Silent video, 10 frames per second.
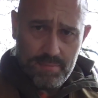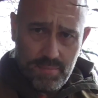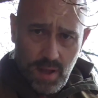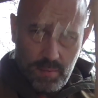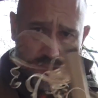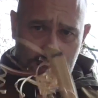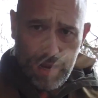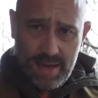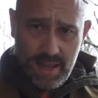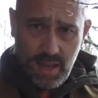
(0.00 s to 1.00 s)
up
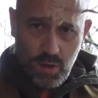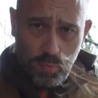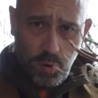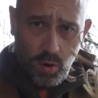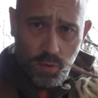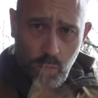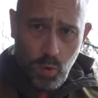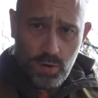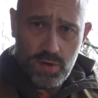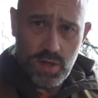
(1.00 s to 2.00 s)
technique, you pull the
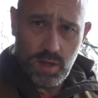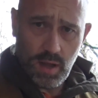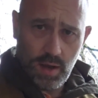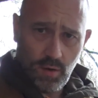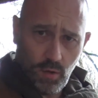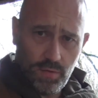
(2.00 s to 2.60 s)
wood and